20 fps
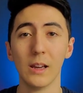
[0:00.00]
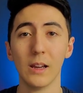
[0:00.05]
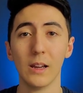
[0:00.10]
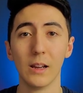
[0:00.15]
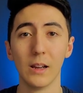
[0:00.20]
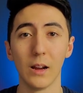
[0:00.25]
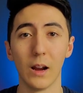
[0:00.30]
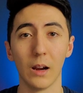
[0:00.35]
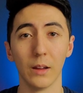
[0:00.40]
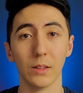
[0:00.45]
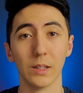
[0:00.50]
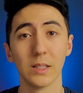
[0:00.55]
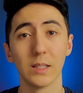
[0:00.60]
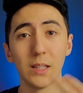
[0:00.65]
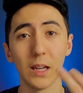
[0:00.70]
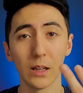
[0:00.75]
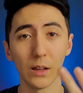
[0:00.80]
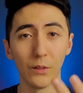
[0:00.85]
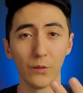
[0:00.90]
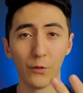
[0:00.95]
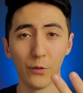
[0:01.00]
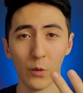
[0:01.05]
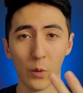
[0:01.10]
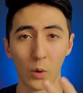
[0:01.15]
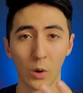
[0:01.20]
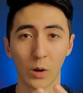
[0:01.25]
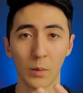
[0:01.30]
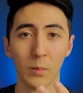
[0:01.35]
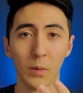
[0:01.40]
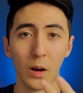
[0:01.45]
All right, the second
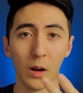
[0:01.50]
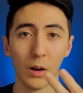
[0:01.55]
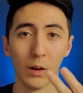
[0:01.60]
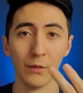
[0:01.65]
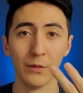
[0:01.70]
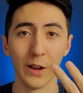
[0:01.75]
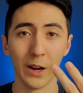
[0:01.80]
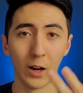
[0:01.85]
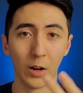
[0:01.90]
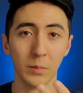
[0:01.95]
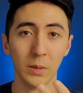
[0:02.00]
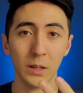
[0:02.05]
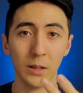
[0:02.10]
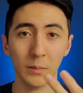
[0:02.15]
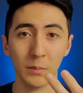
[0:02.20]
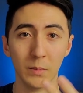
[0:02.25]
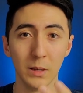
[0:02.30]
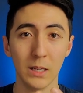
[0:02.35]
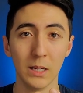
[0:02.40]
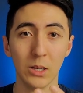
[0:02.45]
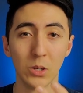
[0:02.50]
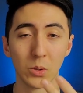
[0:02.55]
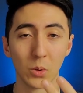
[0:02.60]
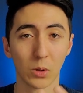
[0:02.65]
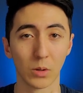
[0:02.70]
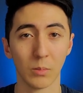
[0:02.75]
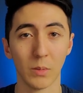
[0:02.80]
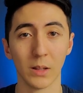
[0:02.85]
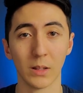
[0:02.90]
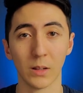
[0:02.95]
form of Airbnb
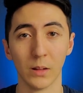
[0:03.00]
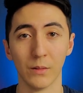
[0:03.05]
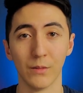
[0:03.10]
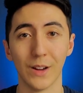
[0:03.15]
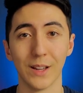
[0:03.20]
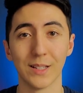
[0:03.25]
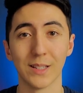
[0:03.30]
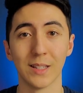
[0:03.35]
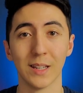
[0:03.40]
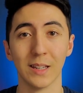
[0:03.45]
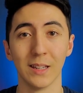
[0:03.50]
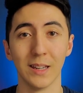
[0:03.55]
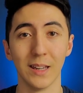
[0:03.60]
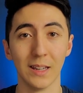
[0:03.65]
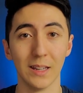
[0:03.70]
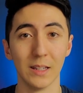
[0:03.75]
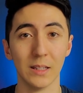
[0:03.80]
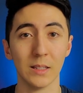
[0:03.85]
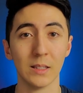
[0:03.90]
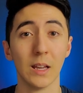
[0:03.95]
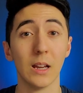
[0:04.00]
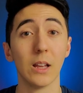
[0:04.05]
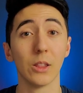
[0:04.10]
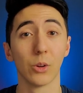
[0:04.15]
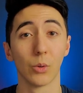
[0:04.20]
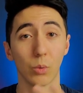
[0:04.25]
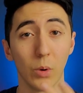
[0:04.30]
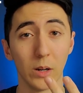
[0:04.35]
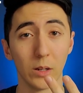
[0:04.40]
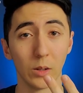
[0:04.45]
short-term rental investing is the
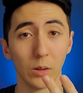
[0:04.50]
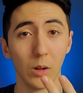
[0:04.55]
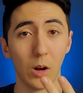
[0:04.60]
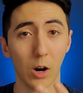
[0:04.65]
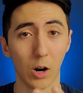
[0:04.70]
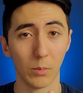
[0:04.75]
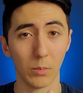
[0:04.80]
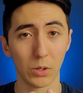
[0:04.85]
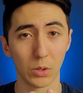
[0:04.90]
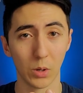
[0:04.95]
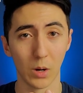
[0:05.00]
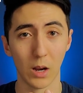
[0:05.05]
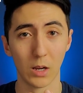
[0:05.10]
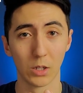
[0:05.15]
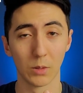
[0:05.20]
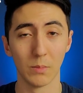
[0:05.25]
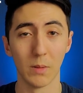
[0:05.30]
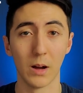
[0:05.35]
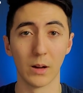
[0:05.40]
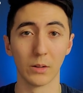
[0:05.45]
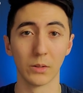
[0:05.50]
rental arbitrage model.